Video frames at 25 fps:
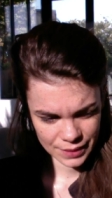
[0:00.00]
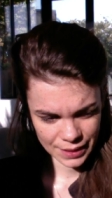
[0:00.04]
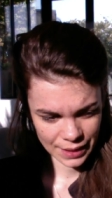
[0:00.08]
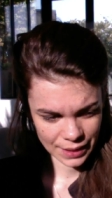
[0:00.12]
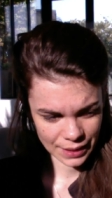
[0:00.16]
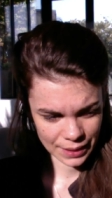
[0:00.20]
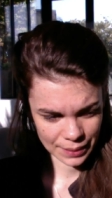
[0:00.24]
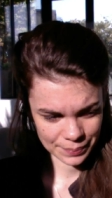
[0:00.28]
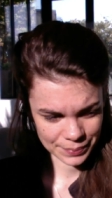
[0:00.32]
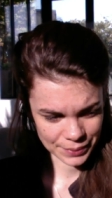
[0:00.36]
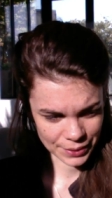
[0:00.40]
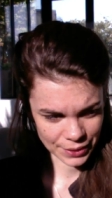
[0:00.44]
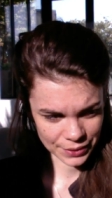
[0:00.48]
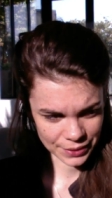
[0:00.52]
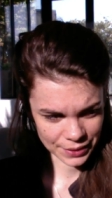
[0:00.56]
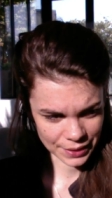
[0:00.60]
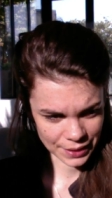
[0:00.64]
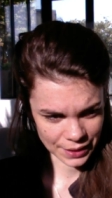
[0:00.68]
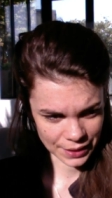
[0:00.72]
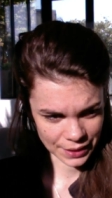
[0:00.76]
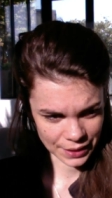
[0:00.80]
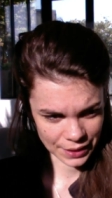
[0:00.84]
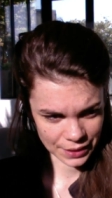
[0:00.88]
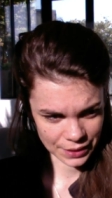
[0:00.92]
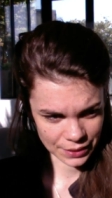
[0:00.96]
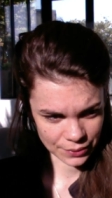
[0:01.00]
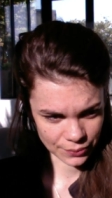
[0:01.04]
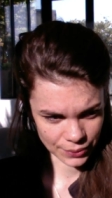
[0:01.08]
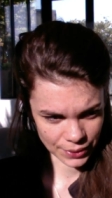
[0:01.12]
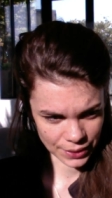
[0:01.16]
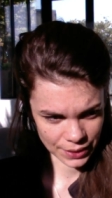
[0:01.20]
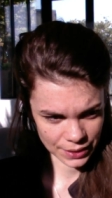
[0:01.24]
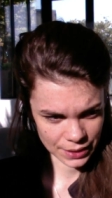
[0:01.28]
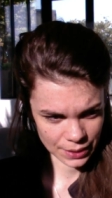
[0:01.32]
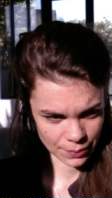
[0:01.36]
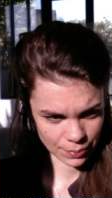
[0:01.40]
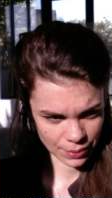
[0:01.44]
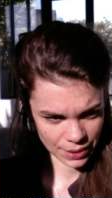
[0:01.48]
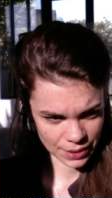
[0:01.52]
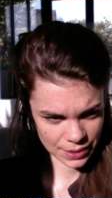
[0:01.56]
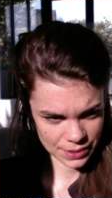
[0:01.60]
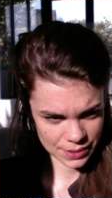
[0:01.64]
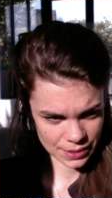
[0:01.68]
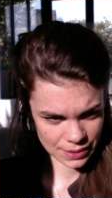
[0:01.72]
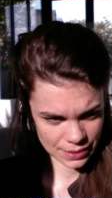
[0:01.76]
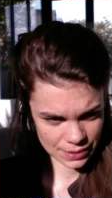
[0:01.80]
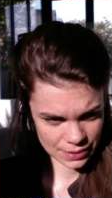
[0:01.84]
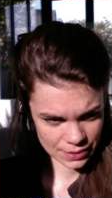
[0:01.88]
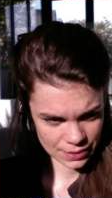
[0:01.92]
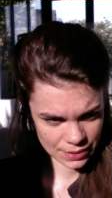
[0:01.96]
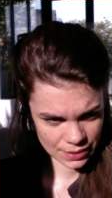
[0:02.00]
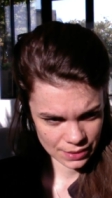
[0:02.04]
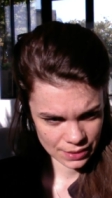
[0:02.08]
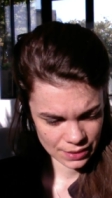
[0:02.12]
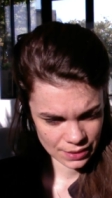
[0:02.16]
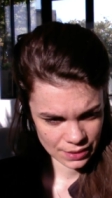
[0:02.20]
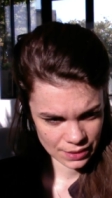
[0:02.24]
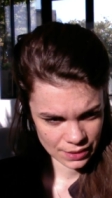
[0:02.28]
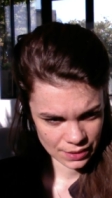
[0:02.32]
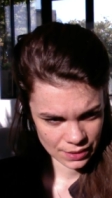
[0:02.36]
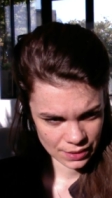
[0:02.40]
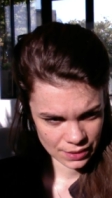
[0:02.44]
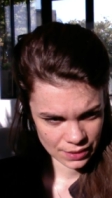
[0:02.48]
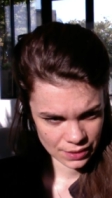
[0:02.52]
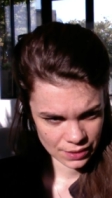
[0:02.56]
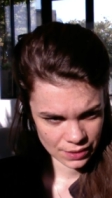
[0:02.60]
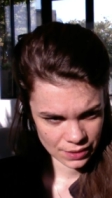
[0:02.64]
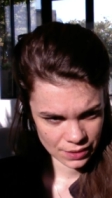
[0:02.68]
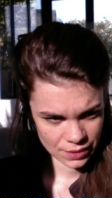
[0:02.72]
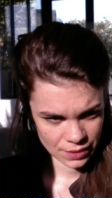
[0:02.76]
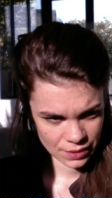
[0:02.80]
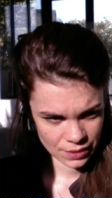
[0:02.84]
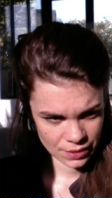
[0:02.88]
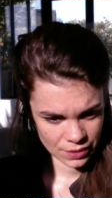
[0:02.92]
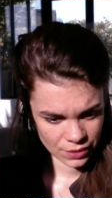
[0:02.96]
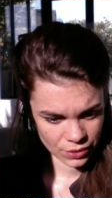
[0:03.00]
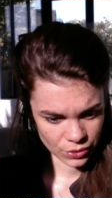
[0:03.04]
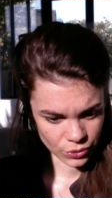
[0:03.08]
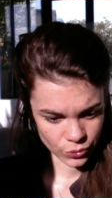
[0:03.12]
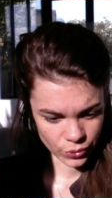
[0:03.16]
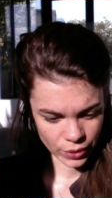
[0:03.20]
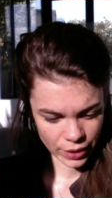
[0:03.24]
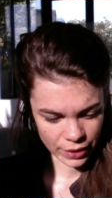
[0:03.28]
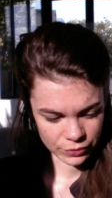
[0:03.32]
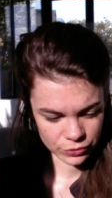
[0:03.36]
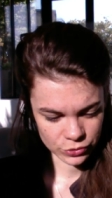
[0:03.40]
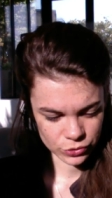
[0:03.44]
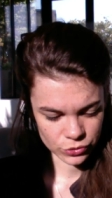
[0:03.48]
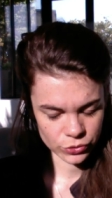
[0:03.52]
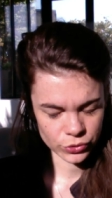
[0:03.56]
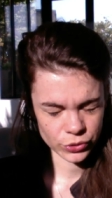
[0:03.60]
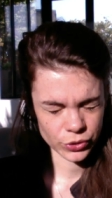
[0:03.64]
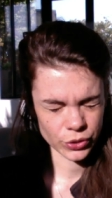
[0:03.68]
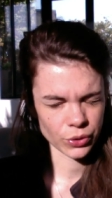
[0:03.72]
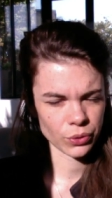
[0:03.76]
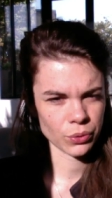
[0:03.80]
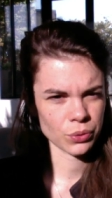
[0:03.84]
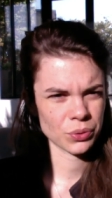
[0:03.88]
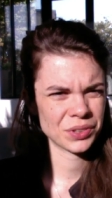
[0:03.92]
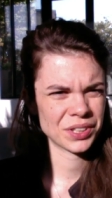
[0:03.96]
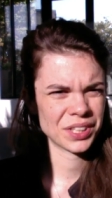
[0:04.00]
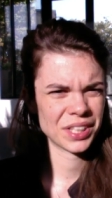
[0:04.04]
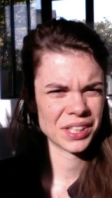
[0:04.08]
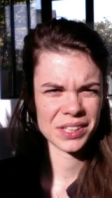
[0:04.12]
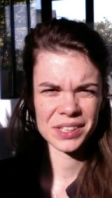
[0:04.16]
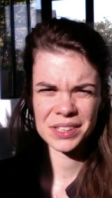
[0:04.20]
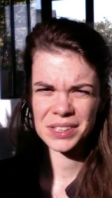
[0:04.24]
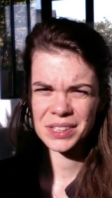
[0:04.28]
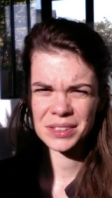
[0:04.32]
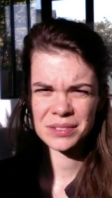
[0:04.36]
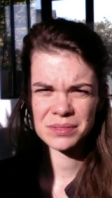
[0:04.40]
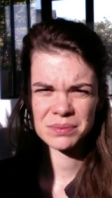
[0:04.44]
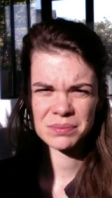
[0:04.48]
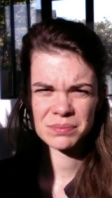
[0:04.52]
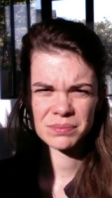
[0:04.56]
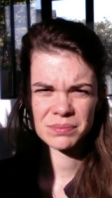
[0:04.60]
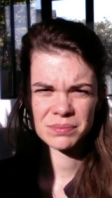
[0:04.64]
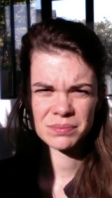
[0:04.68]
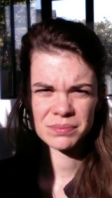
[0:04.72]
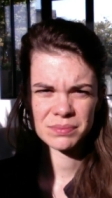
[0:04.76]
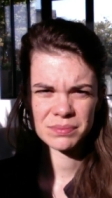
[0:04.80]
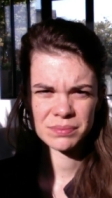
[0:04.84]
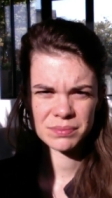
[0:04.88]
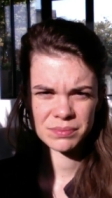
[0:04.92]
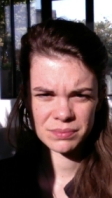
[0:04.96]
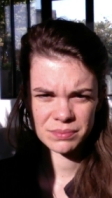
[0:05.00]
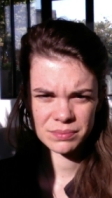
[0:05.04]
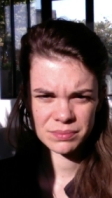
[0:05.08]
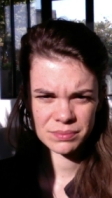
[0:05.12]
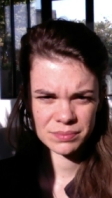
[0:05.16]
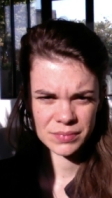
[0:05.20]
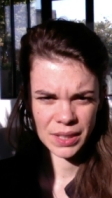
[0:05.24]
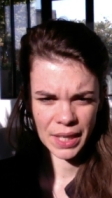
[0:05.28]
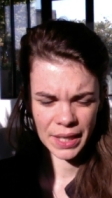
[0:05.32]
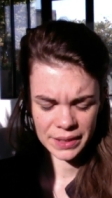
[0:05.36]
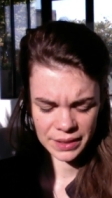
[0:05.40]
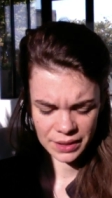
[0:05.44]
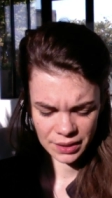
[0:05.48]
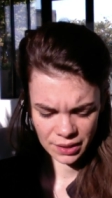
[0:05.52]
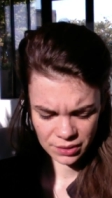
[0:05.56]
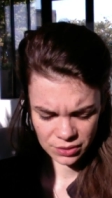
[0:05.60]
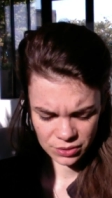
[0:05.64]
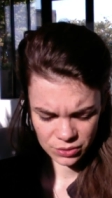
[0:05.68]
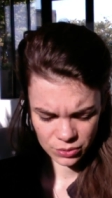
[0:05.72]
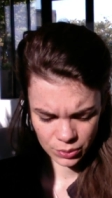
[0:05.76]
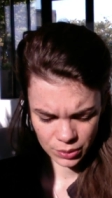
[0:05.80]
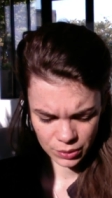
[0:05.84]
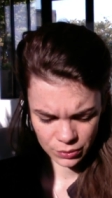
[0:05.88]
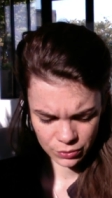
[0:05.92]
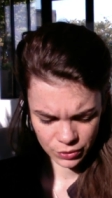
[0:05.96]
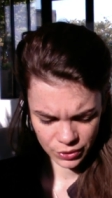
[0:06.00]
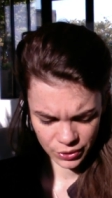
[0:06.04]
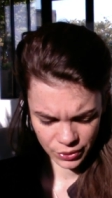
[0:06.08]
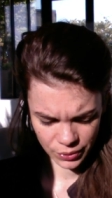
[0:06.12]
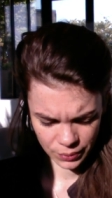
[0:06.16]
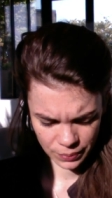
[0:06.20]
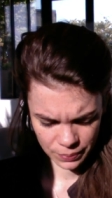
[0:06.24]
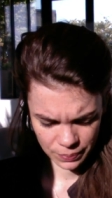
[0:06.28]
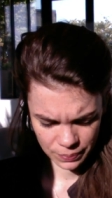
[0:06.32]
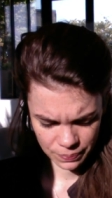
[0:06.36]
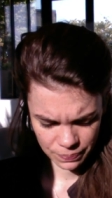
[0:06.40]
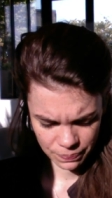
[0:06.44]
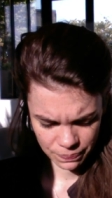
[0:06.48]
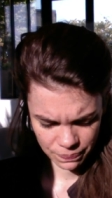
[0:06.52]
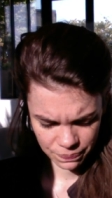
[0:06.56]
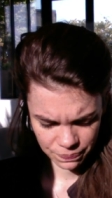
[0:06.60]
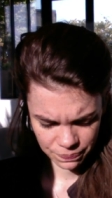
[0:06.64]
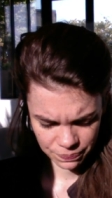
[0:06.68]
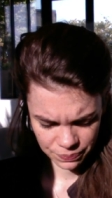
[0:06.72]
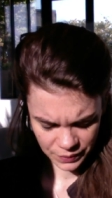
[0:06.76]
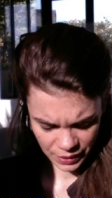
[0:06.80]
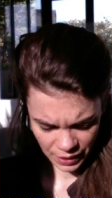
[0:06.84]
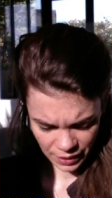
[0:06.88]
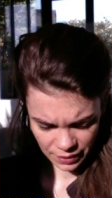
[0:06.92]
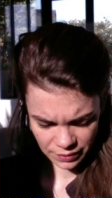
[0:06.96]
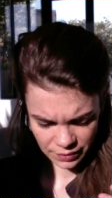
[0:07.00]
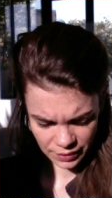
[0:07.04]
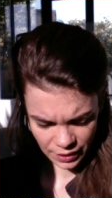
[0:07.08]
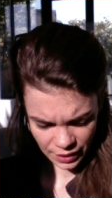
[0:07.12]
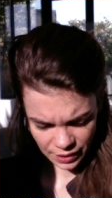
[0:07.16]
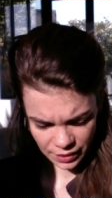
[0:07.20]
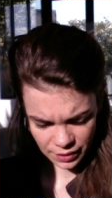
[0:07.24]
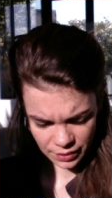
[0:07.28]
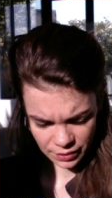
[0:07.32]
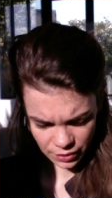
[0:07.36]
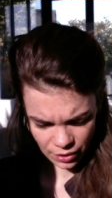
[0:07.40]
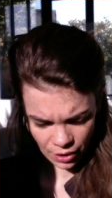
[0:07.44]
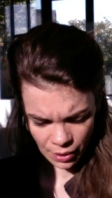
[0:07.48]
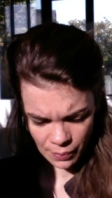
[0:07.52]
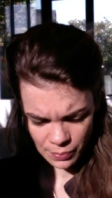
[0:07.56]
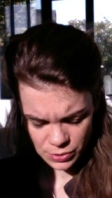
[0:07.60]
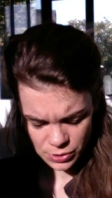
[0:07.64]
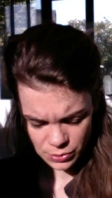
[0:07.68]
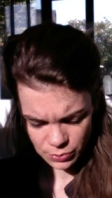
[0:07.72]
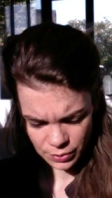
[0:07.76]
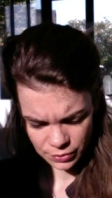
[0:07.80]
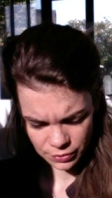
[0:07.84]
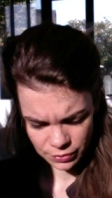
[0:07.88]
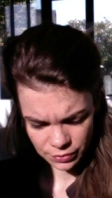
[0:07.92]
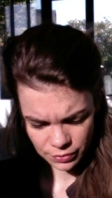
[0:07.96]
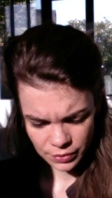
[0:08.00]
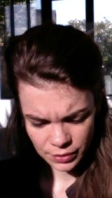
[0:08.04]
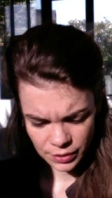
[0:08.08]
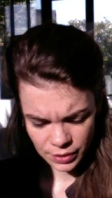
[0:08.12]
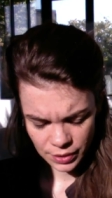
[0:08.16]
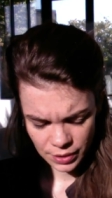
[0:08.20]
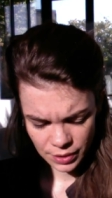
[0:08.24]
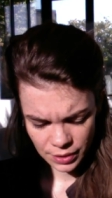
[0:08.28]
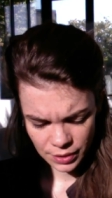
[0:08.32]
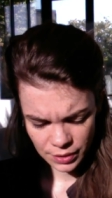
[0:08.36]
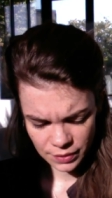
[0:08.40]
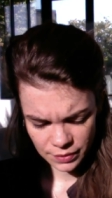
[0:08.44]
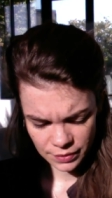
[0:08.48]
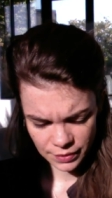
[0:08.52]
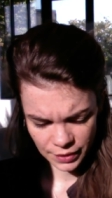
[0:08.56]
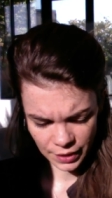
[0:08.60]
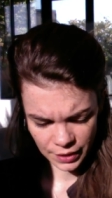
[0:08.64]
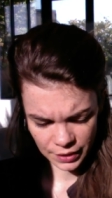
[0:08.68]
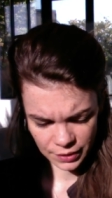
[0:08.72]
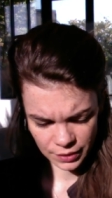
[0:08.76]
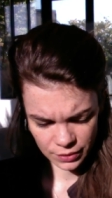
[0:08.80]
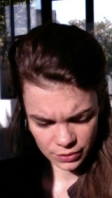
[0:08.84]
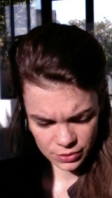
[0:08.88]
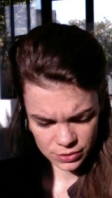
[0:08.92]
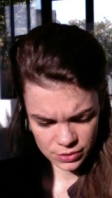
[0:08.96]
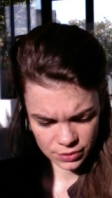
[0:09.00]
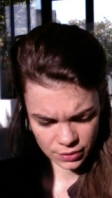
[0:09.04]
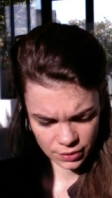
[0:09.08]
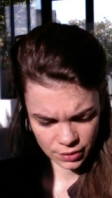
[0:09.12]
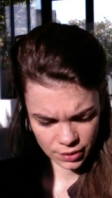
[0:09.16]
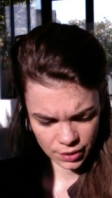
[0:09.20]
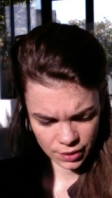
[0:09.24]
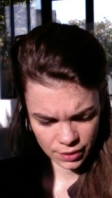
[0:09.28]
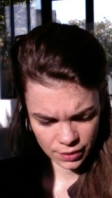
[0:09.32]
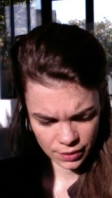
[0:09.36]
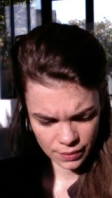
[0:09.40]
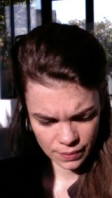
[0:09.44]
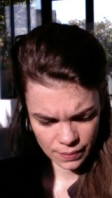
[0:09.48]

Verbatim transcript: I'm not getting any Reiki places you have to do your own healing. I can't do it for you. And that comes with telling your story.